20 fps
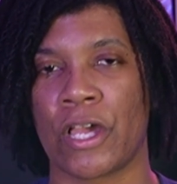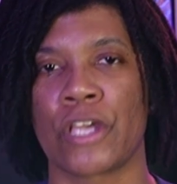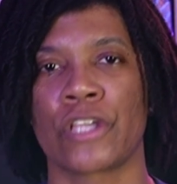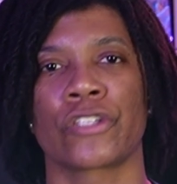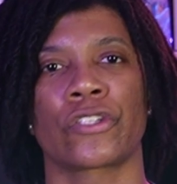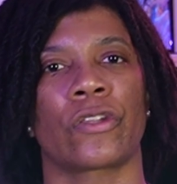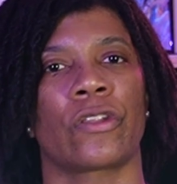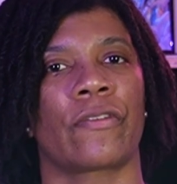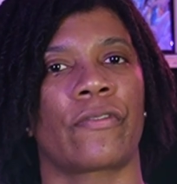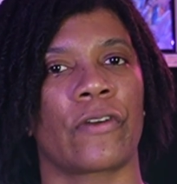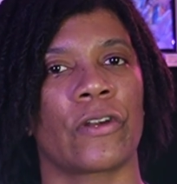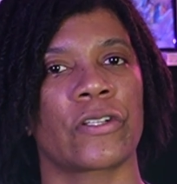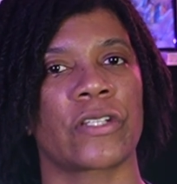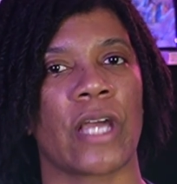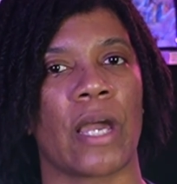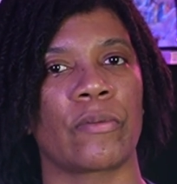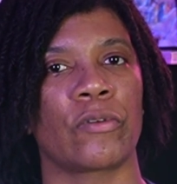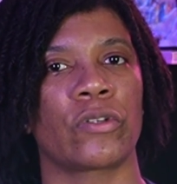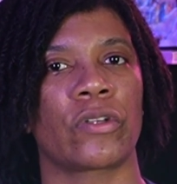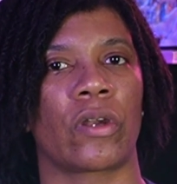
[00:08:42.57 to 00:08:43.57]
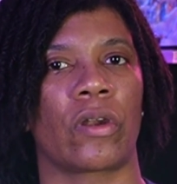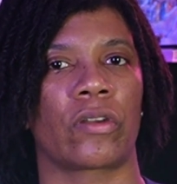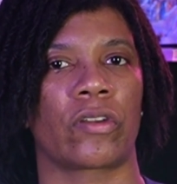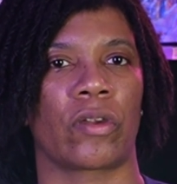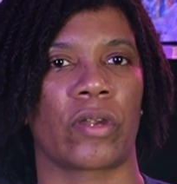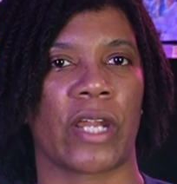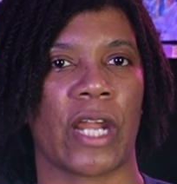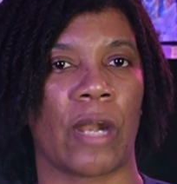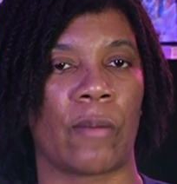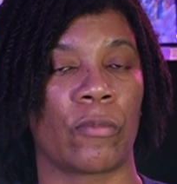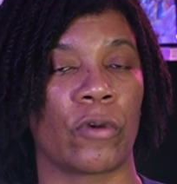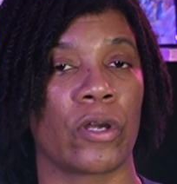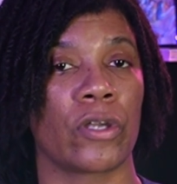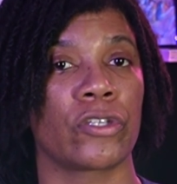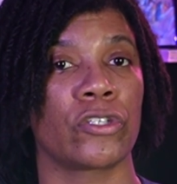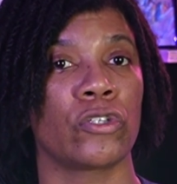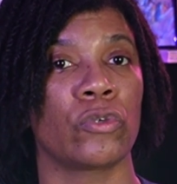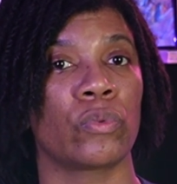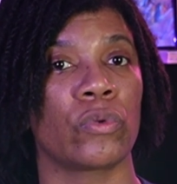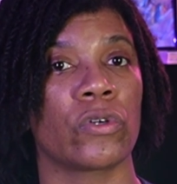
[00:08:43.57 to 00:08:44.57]
So the first time you turn on your camera,
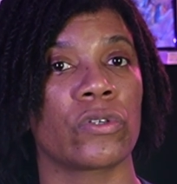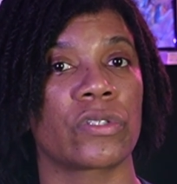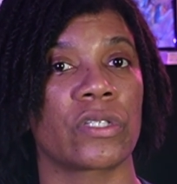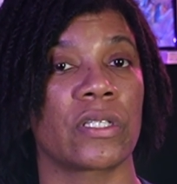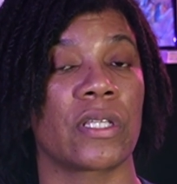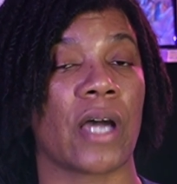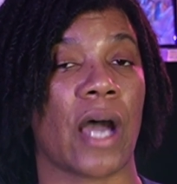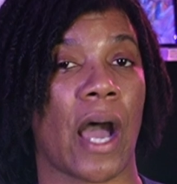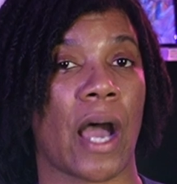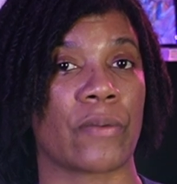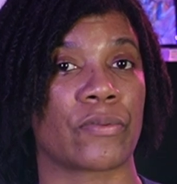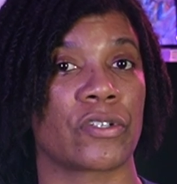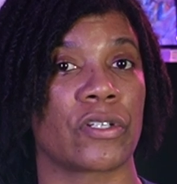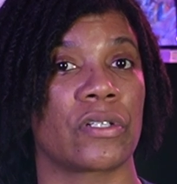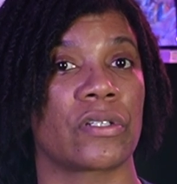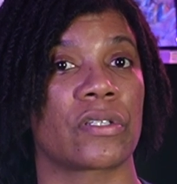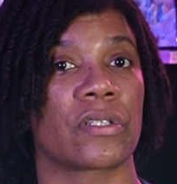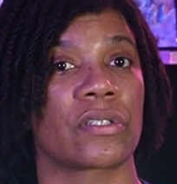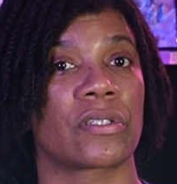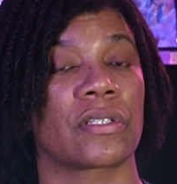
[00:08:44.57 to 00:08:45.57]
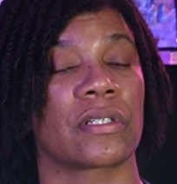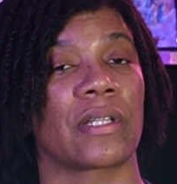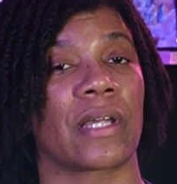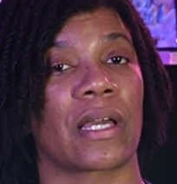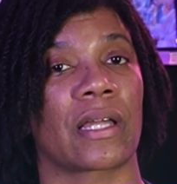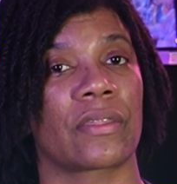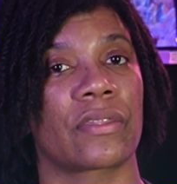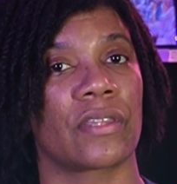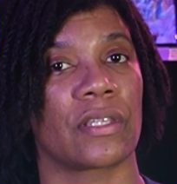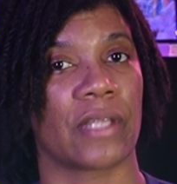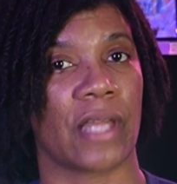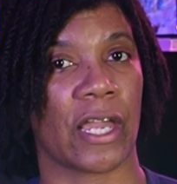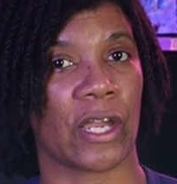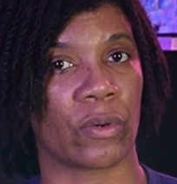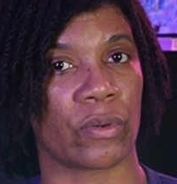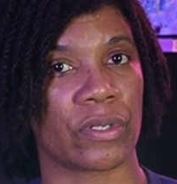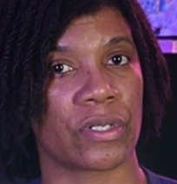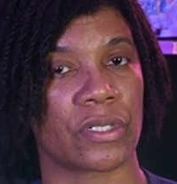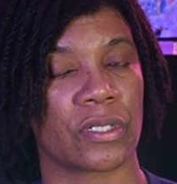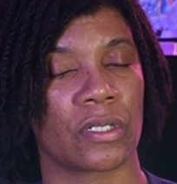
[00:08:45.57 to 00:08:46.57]
you will see the option to select the
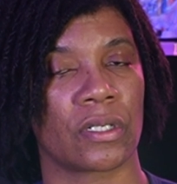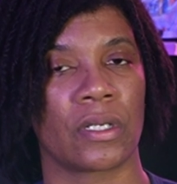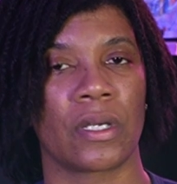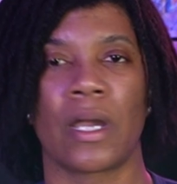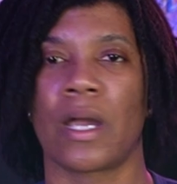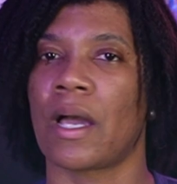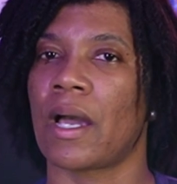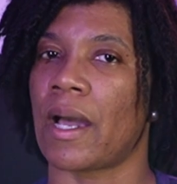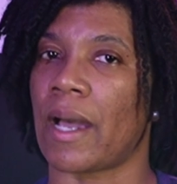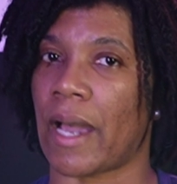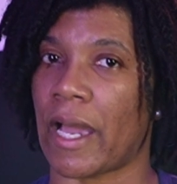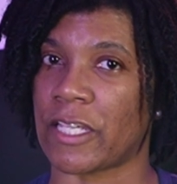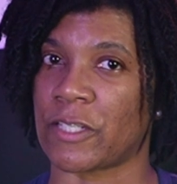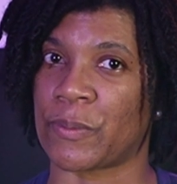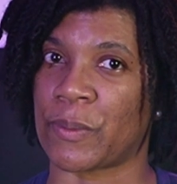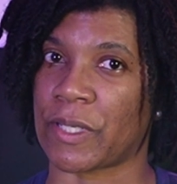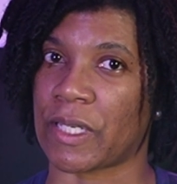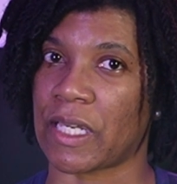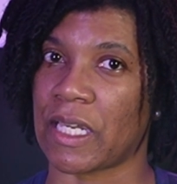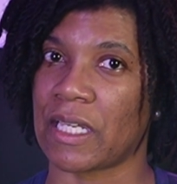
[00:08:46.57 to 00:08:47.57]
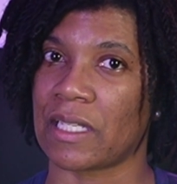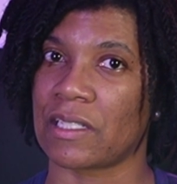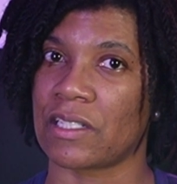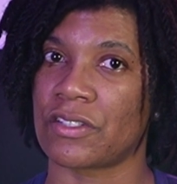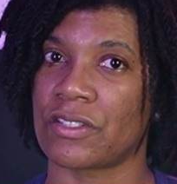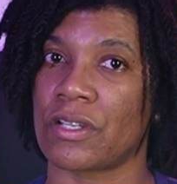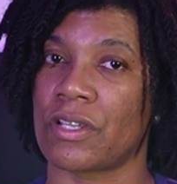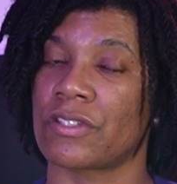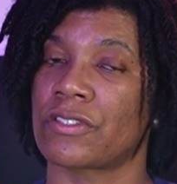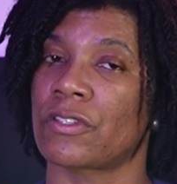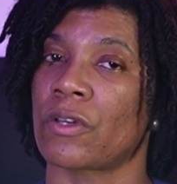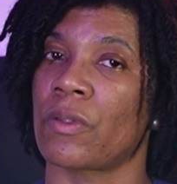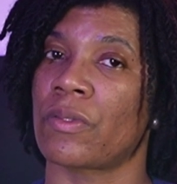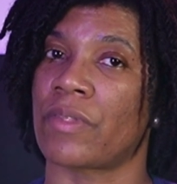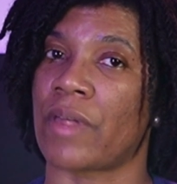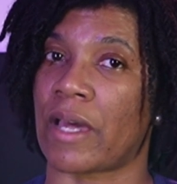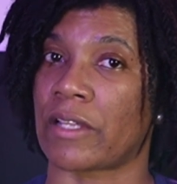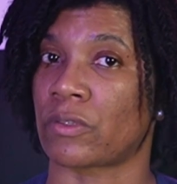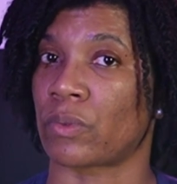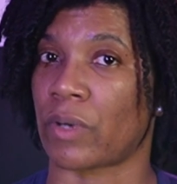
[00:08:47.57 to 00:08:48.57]
language. I speak English, so
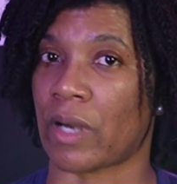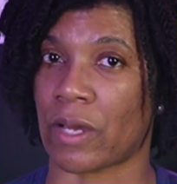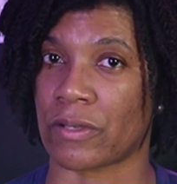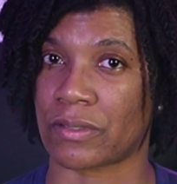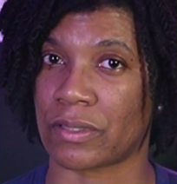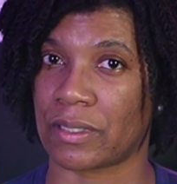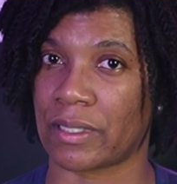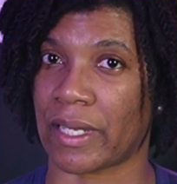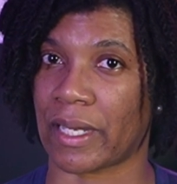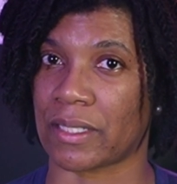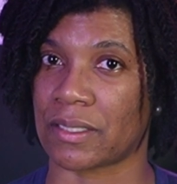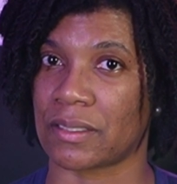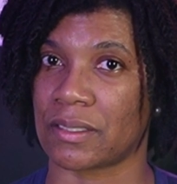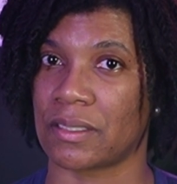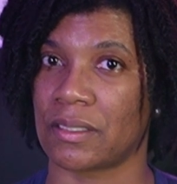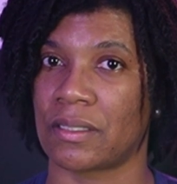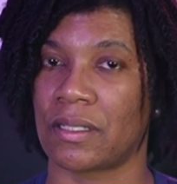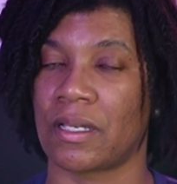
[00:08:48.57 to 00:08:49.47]
that's what I'll select.